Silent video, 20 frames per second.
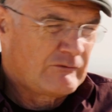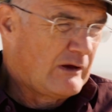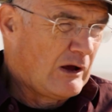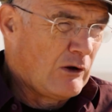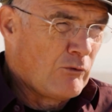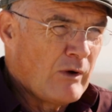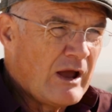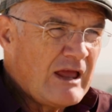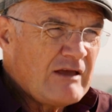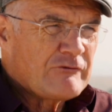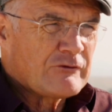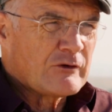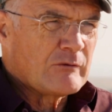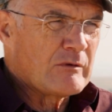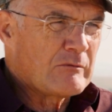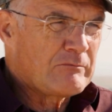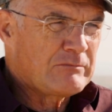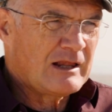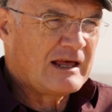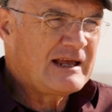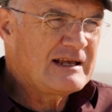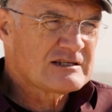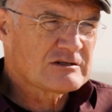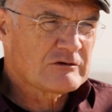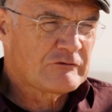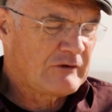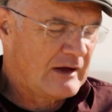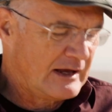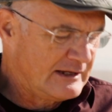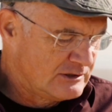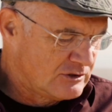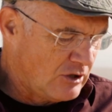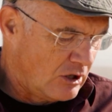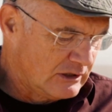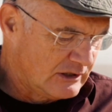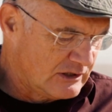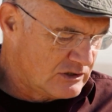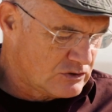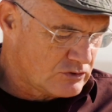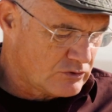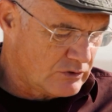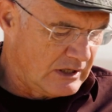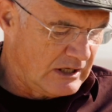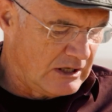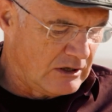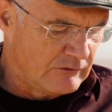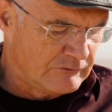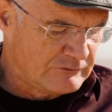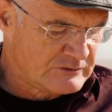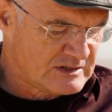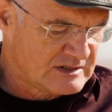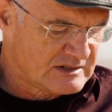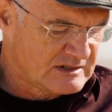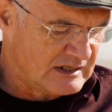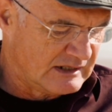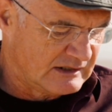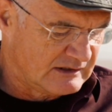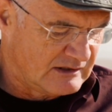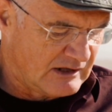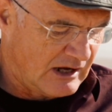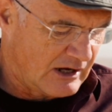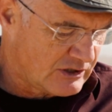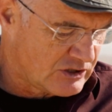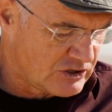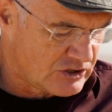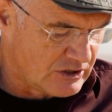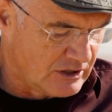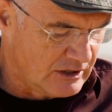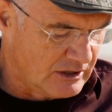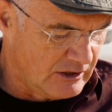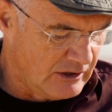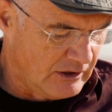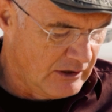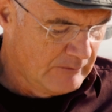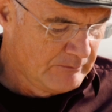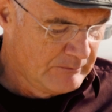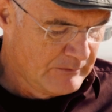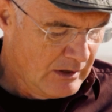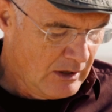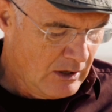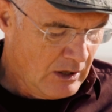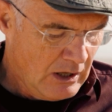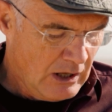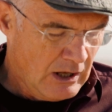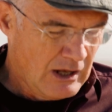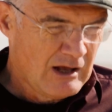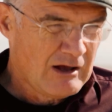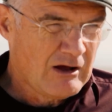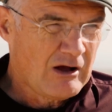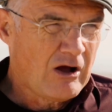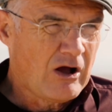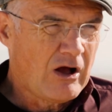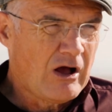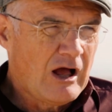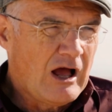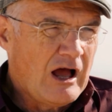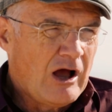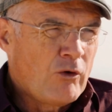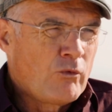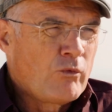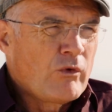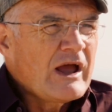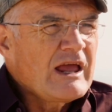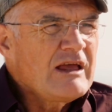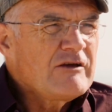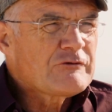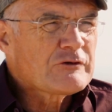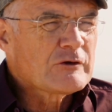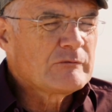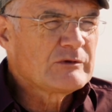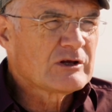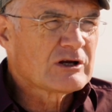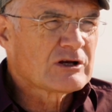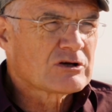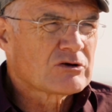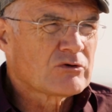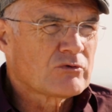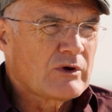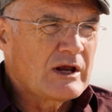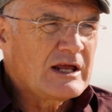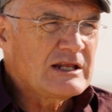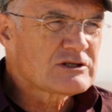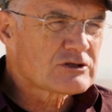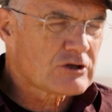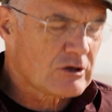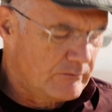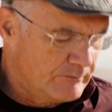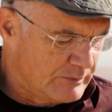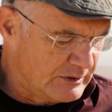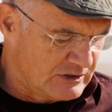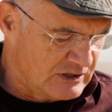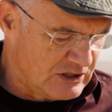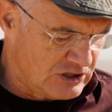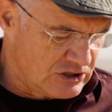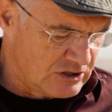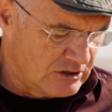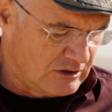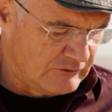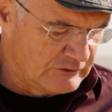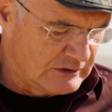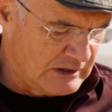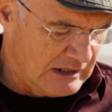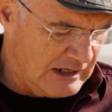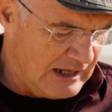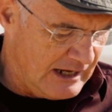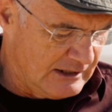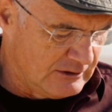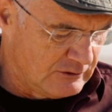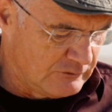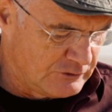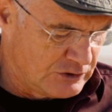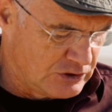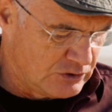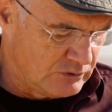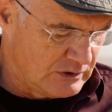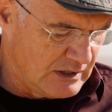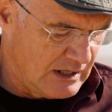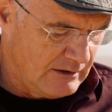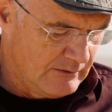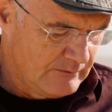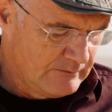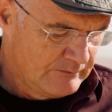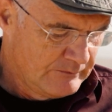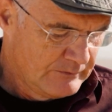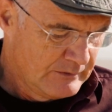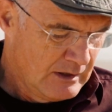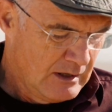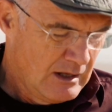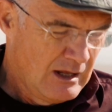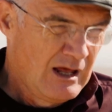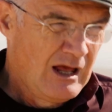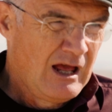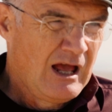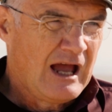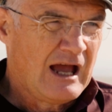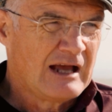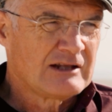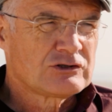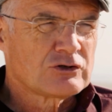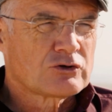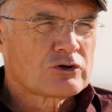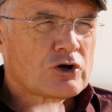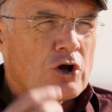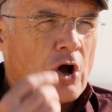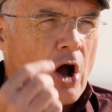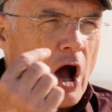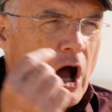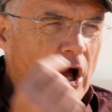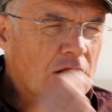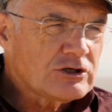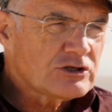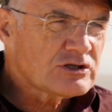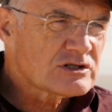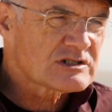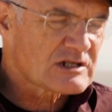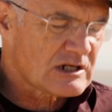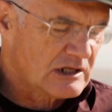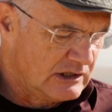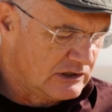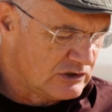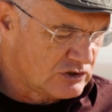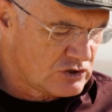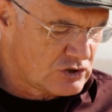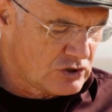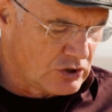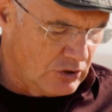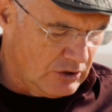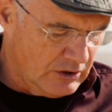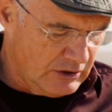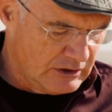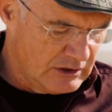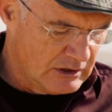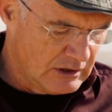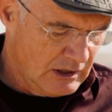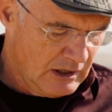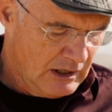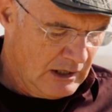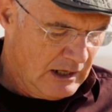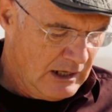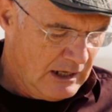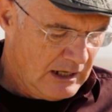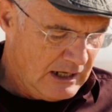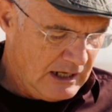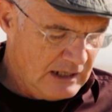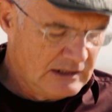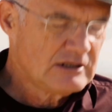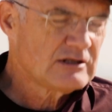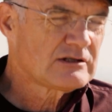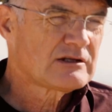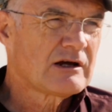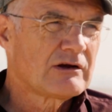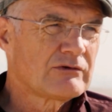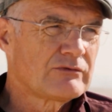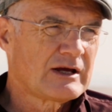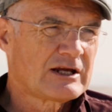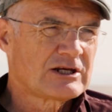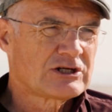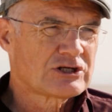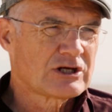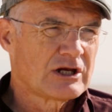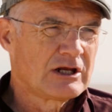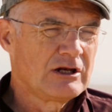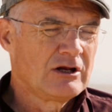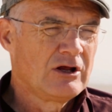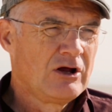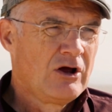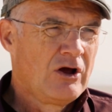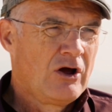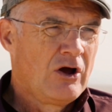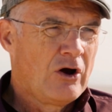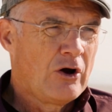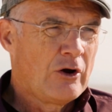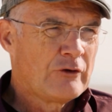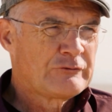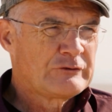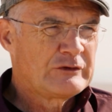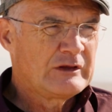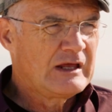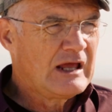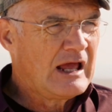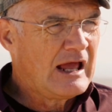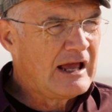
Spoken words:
away from a place of idolatry, of seduction, away from the great competition of the land of Judah, and to consciously turn in the direction of the